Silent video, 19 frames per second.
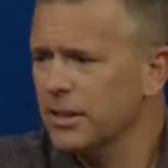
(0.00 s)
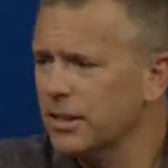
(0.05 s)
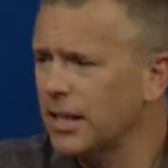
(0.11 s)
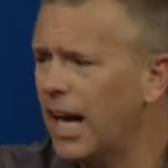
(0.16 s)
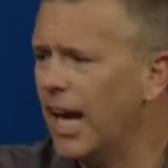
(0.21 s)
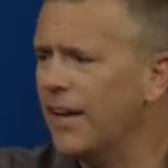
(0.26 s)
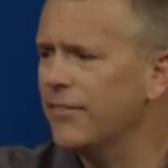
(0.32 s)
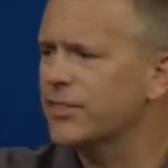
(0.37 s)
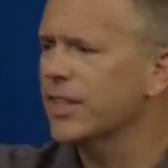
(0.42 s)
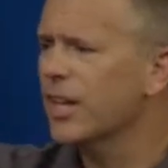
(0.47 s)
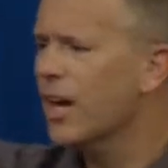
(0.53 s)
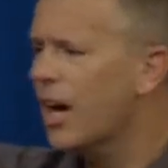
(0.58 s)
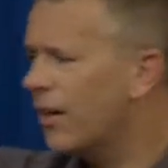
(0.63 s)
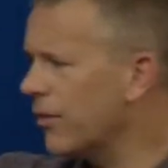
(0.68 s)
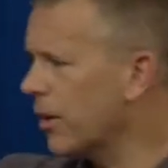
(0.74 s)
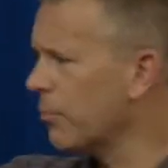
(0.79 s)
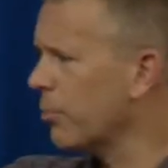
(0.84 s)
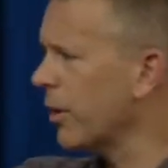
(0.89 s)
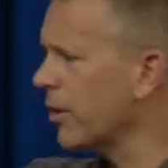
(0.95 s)
lives
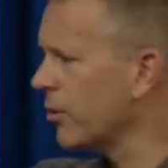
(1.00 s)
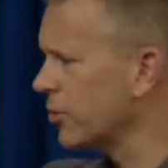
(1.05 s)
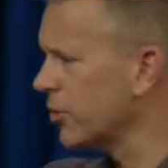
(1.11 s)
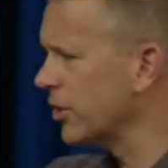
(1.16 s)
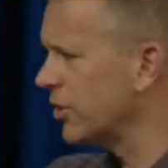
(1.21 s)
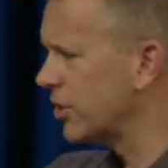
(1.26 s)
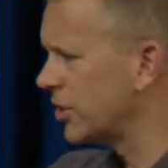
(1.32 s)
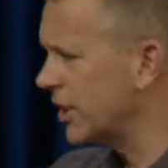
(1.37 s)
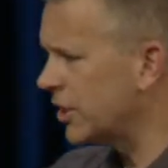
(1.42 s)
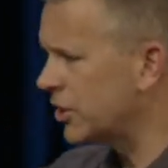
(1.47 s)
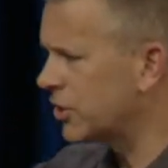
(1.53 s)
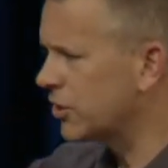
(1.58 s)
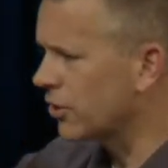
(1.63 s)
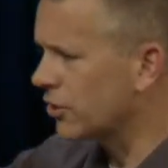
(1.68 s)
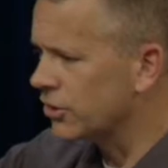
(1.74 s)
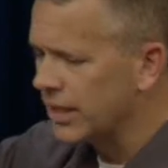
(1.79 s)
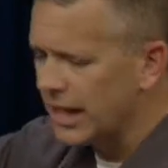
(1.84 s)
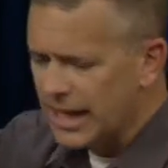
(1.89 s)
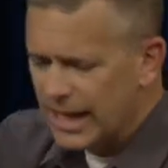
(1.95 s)
of our brothers and
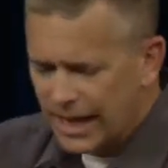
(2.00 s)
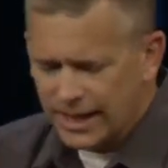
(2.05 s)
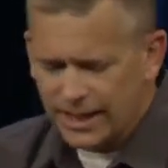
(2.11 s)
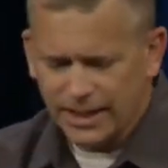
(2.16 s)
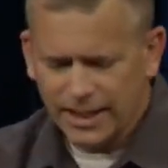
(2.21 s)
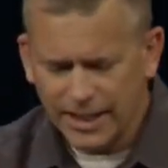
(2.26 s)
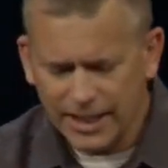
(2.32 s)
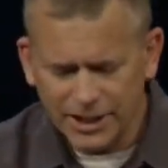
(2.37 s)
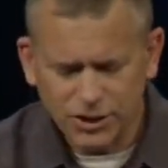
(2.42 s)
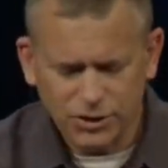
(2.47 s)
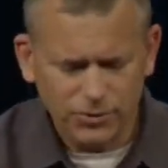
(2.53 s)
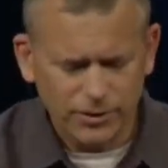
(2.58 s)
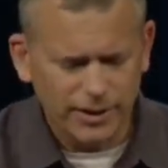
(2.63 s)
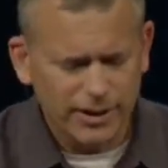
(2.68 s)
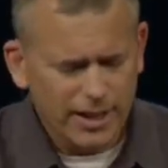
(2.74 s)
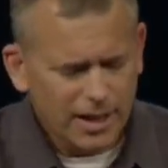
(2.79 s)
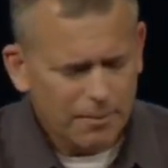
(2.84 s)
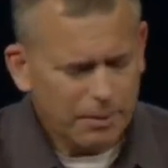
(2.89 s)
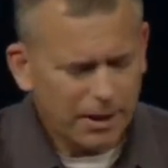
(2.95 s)
sisters and in the history.
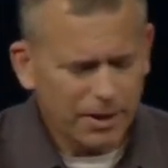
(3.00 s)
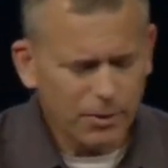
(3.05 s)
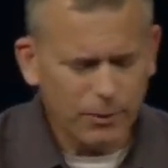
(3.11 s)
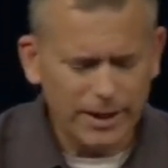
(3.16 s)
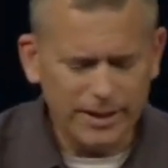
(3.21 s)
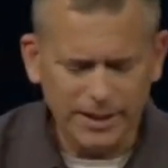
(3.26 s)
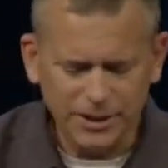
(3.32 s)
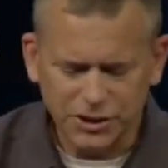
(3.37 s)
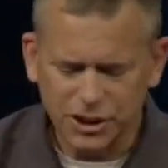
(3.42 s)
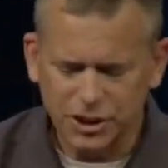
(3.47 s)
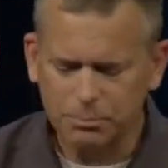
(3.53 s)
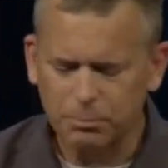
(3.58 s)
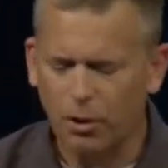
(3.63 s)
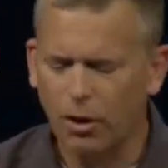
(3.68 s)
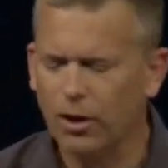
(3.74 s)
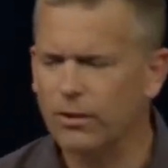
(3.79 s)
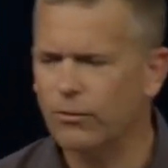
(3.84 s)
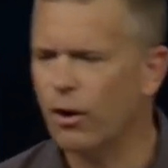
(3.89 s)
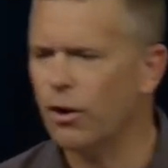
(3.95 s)
By the way, this is
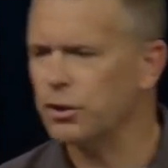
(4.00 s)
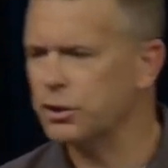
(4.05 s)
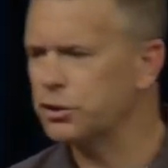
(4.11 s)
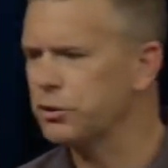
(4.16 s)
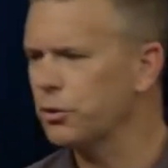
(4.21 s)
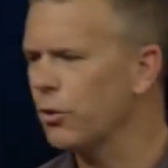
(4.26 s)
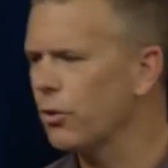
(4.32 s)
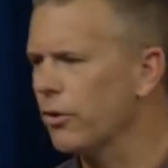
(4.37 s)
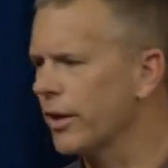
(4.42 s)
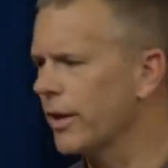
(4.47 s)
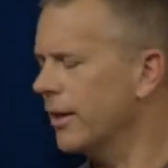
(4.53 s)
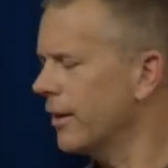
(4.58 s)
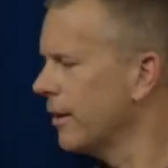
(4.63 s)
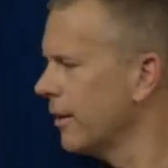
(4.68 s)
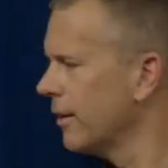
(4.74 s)
part of our story.